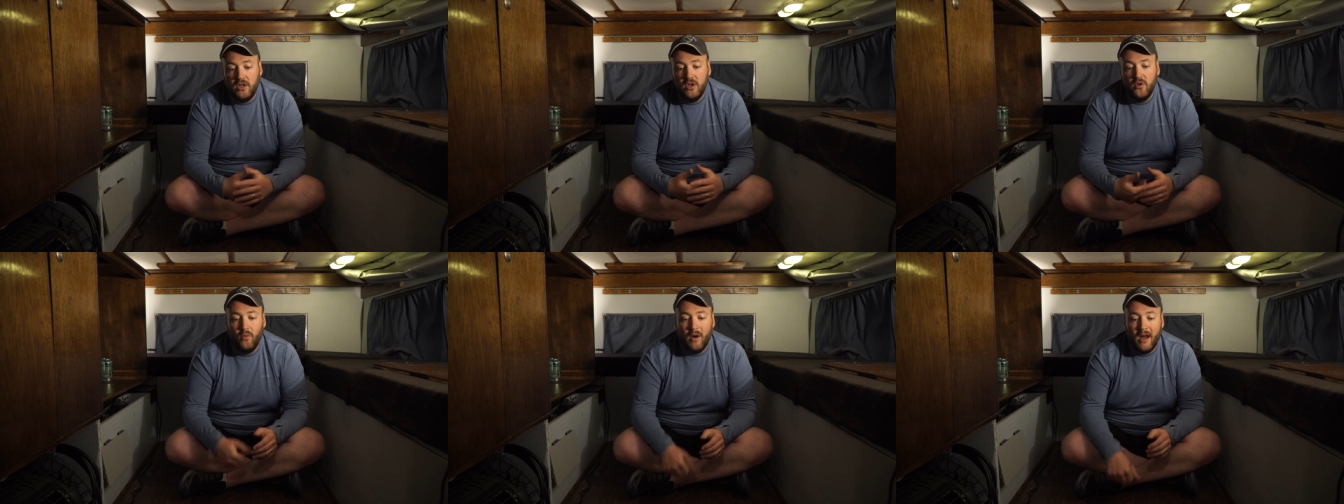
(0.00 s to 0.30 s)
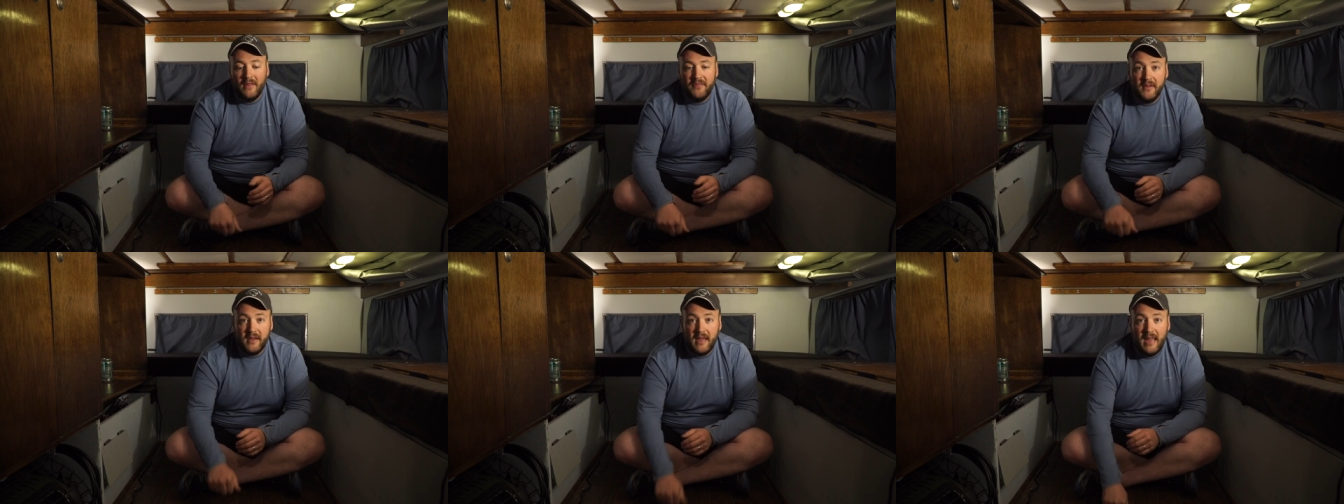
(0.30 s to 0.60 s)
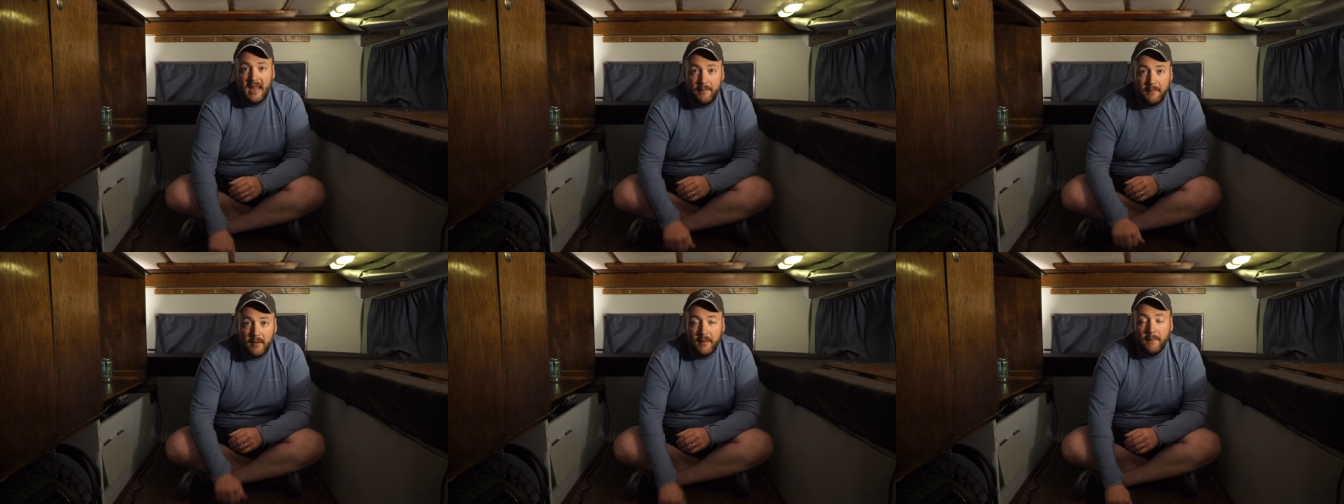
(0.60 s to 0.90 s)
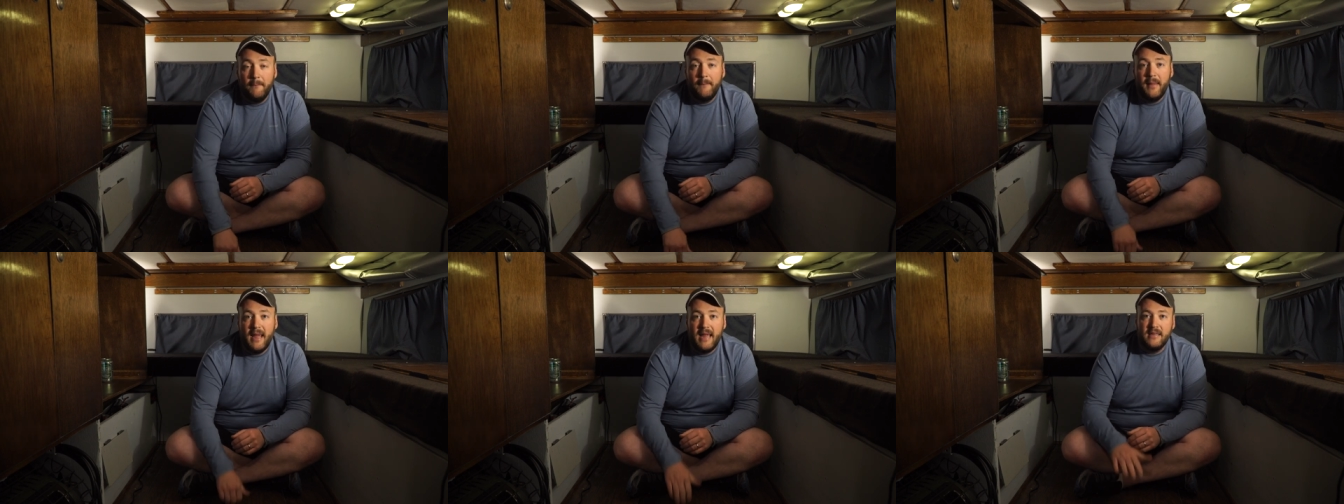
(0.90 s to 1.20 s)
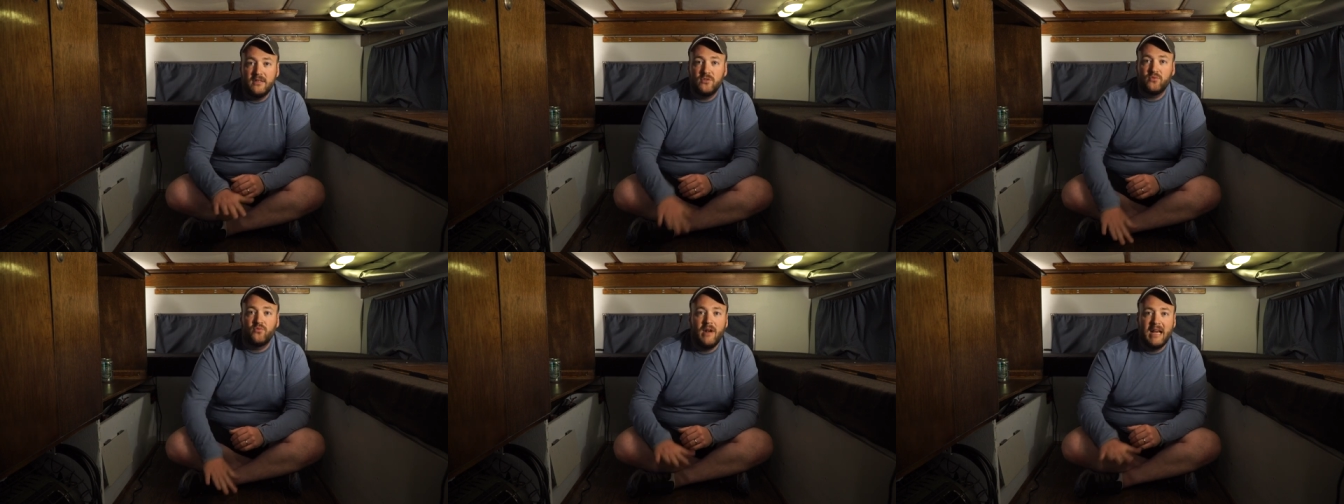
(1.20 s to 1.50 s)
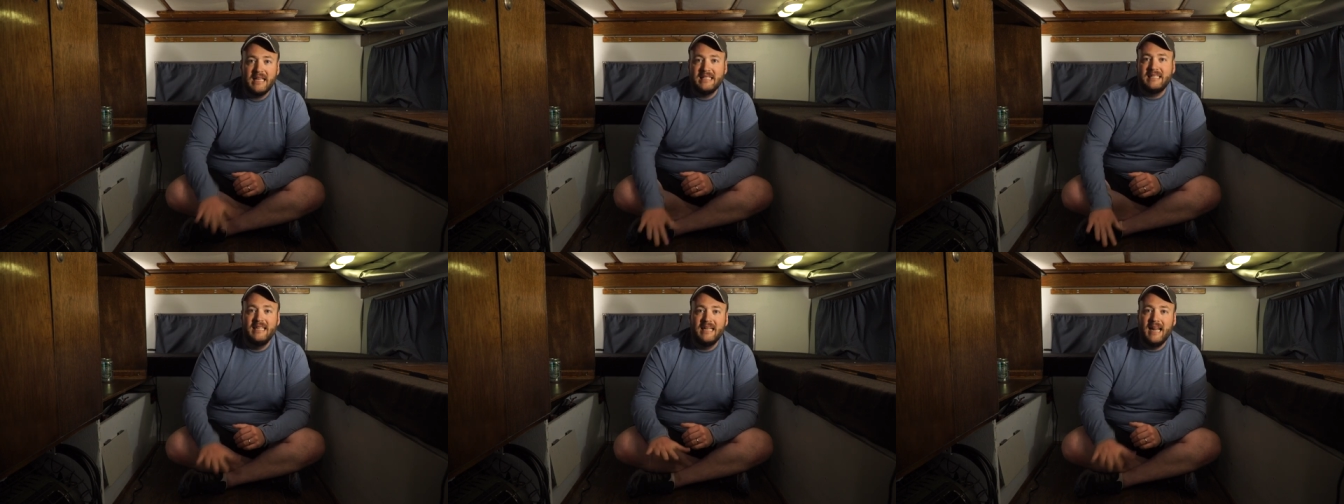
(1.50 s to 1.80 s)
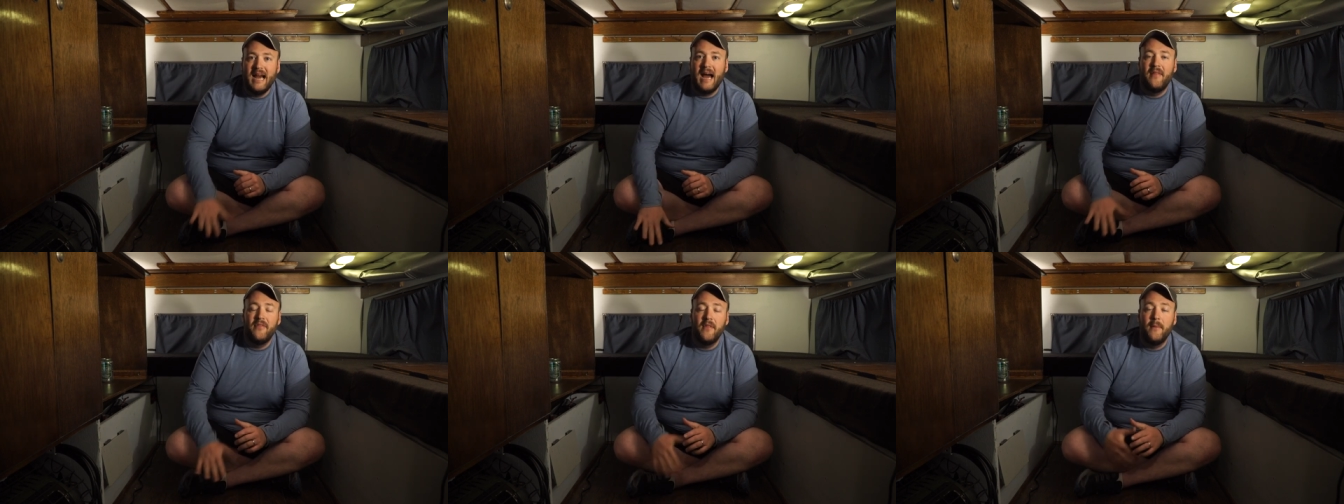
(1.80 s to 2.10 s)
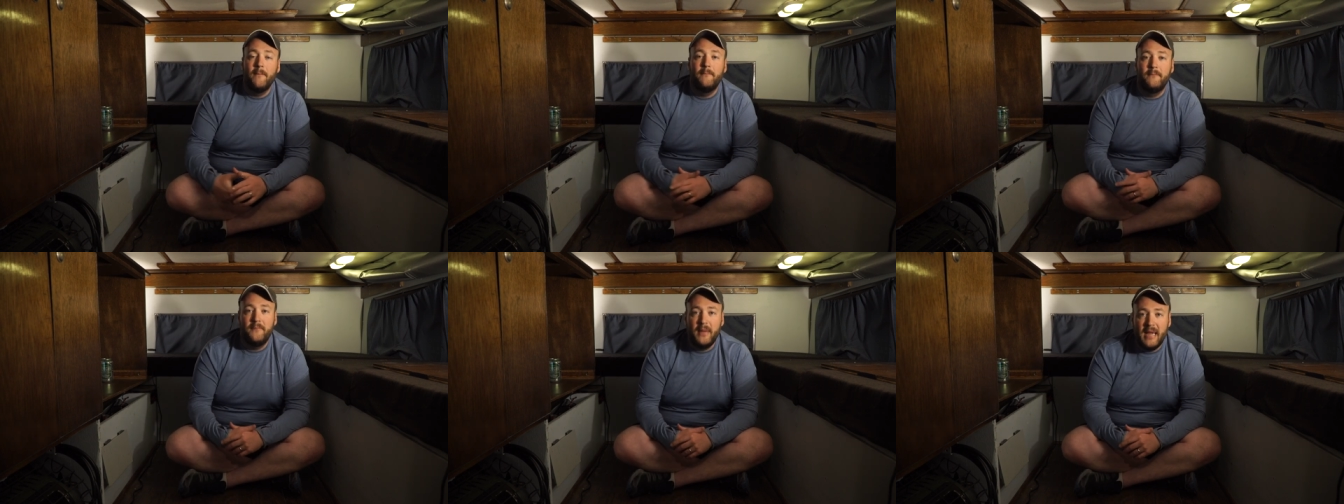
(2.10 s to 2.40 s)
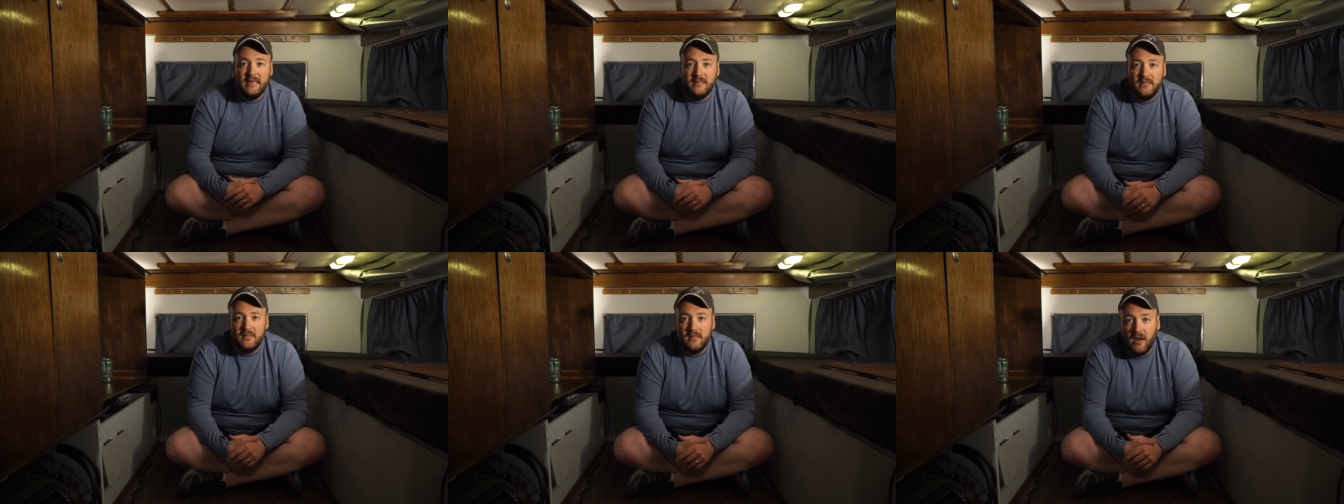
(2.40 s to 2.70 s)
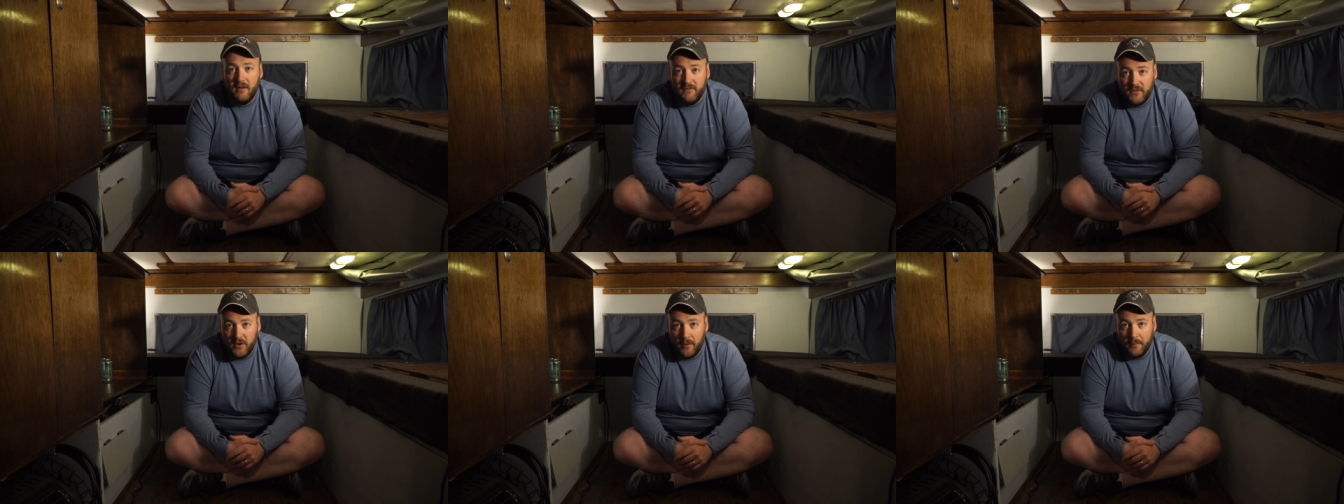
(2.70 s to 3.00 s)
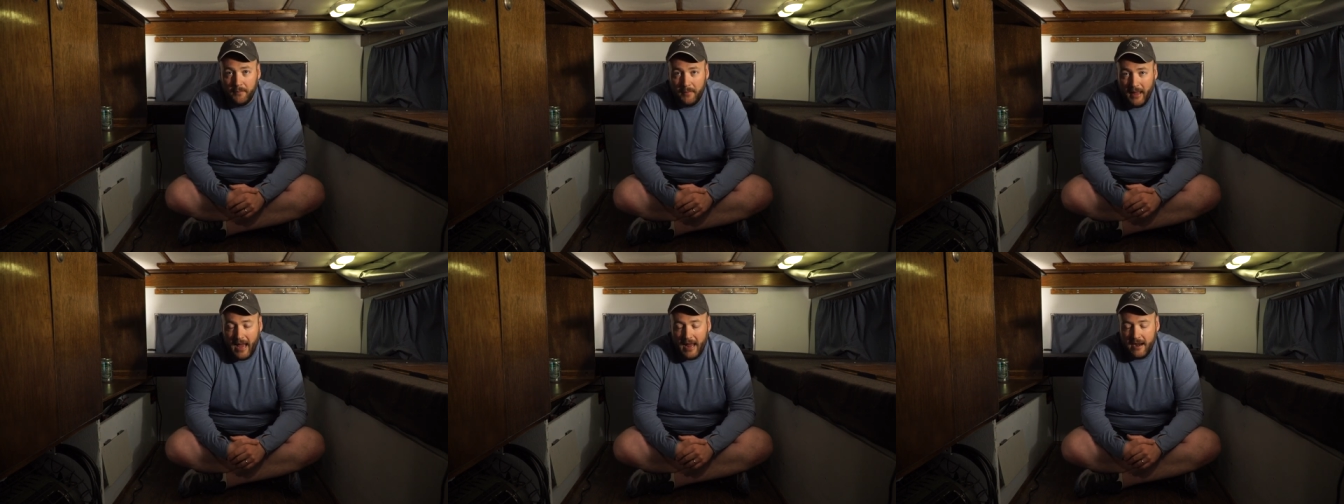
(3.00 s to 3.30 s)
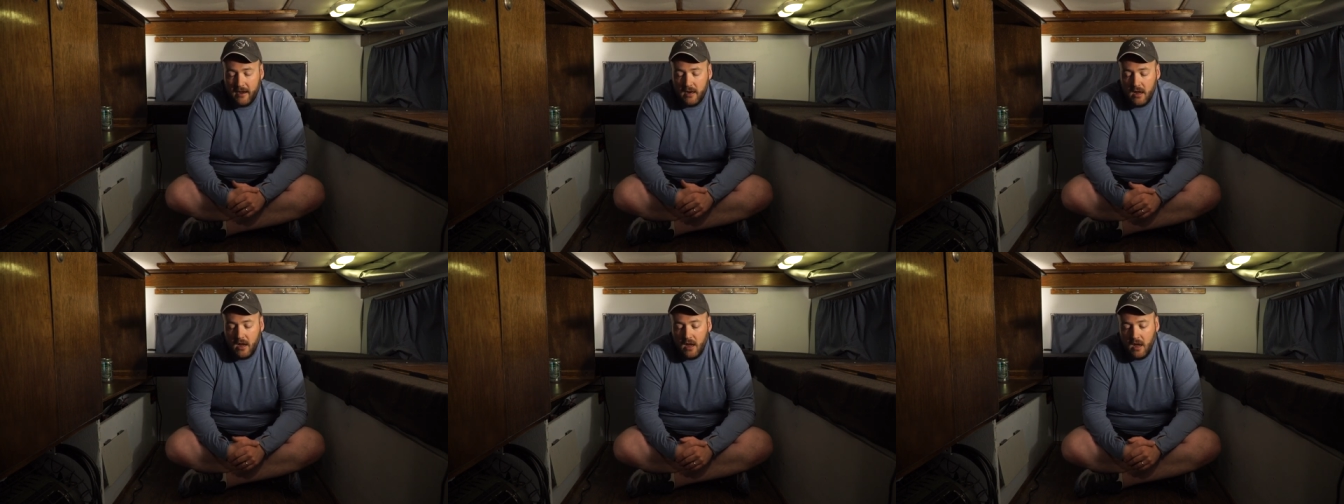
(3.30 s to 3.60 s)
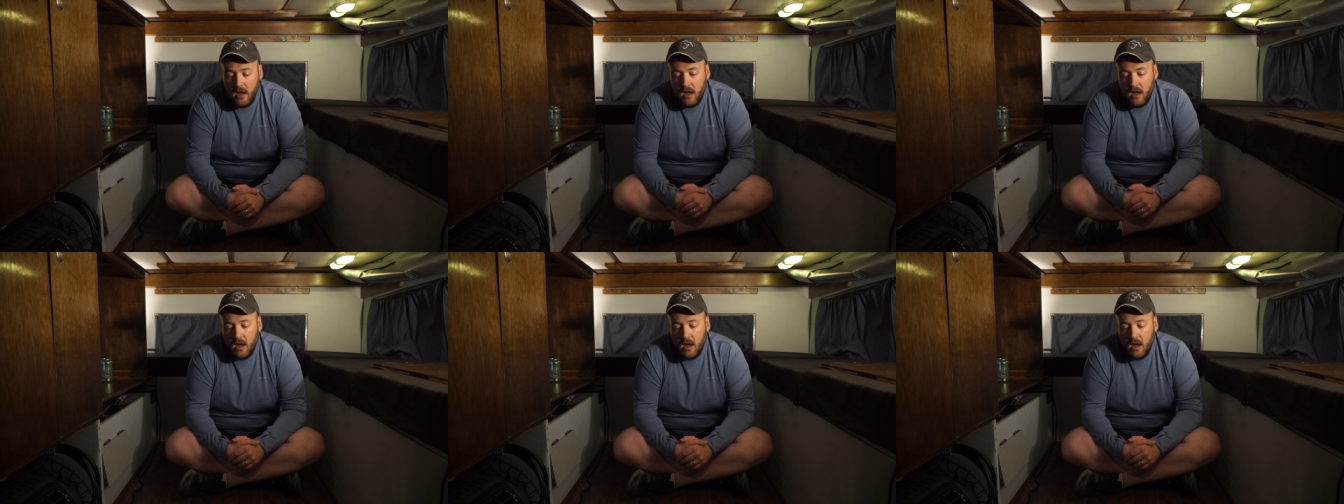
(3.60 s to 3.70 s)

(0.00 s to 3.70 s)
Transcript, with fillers: You want the camper base resting on the base of your bed.